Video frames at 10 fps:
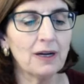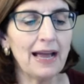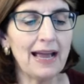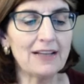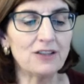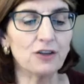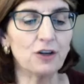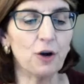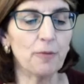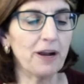answered
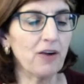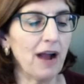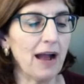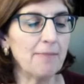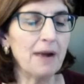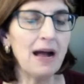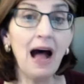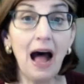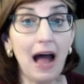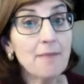Hermit Crab.
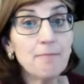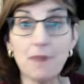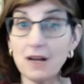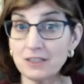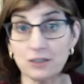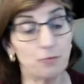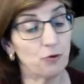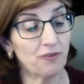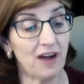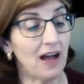I must
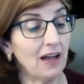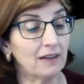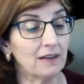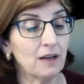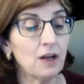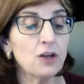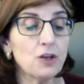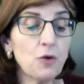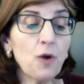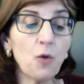move on.
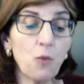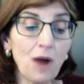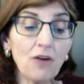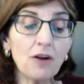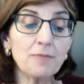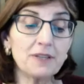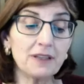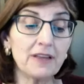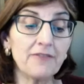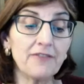You are welcome to
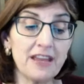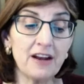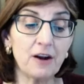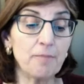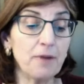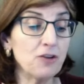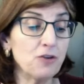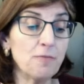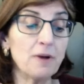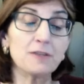live here, but
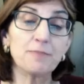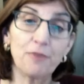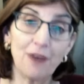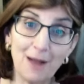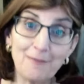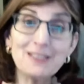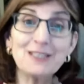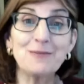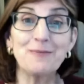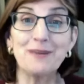you must promise
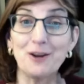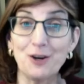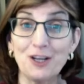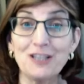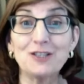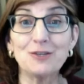to be good to